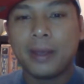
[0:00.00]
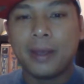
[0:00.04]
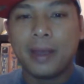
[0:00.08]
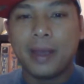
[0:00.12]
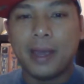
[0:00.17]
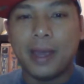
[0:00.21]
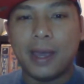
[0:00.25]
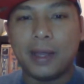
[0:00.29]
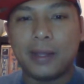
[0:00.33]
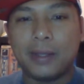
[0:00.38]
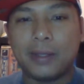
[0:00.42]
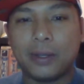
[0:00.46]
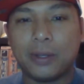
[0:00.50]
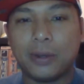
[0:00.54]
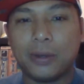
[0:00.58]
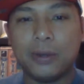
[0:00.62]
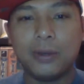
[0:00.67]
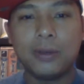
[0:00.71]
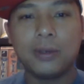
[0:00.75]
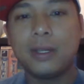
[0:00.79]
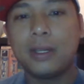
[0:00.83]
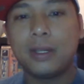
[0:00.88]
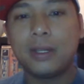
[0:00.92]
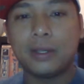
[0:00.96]
And so
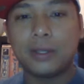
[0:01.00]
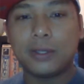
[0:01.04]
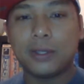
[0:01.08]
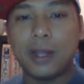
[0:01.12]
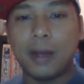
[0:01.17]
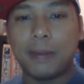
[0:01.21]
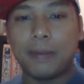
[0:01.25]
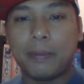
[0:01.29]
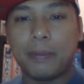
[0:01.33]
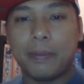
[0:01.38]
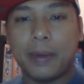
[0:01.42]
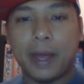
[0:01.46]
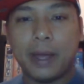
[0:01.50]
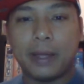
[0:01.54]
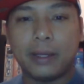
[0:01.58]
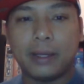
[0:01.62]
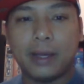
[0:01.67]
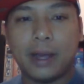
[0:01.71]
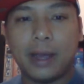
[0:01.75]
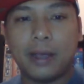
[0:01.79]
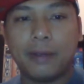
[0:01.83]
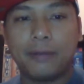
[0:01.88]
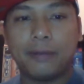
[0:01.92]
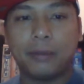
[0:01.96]
you need to stop the bad
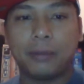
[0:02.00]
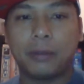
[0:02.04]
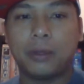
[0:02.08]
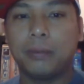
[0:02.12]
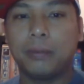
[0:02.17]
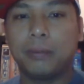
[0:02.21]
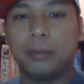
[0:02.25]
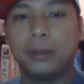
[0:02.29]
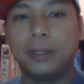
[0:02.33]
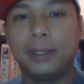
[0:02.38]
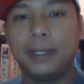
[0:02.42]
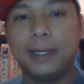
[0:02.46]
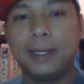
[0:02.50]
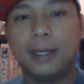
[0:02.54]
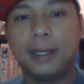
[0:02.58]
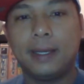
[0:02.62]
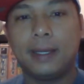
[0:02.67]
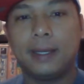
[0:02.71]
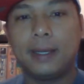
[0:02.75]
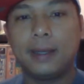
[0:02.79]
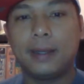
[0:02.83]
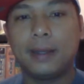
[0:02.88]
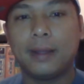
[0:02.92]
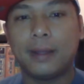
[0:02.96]
guy from
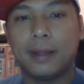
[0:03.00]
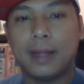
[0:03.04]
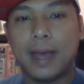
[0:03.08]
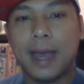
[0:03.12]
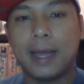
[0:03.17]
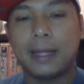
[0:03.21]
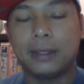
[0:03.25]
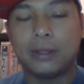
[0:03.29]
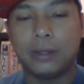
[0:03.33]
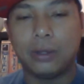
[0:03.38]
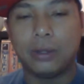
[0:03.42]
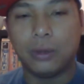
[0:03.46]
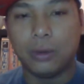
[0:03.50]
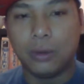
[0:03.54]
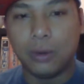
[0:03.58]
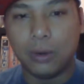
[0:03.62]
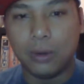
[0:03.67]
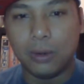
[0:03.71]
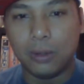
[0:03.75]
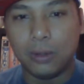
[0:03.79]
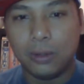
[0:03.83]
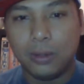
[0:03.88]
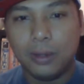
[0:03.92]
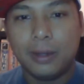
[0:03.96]
completing that
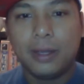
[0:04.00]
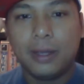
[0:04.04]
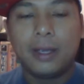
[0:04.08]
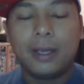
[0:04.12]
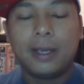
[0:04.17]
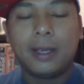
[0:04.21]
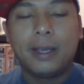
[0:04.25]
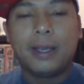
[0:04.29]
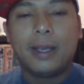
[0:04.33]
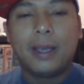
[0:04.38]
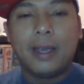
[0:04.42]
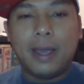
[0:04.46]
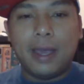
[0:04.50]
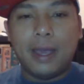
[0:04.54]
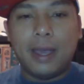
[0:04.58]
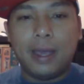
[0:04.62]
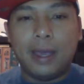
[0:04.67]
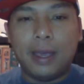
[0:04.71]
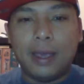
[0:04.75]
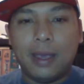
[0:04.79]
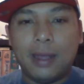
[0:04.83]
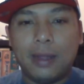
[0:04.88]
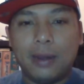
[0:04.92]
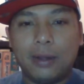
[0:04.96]
goal.
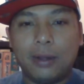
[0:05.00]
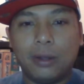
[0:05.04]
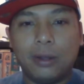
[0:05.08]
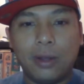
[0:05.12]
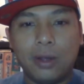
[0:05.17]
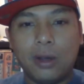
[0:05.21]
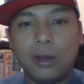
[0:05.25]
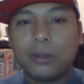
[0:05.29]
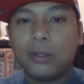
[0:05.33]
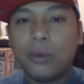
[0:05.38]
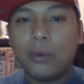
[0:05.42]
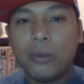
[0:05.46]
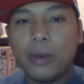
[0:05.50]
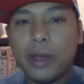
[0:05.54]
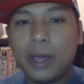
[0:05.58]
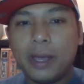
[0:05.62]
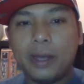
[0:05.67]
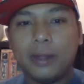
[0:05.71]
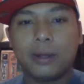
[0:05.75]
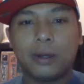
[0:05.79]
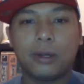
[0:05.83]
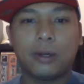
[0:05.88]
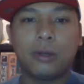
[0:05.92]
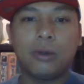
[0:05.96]
And along the way, there are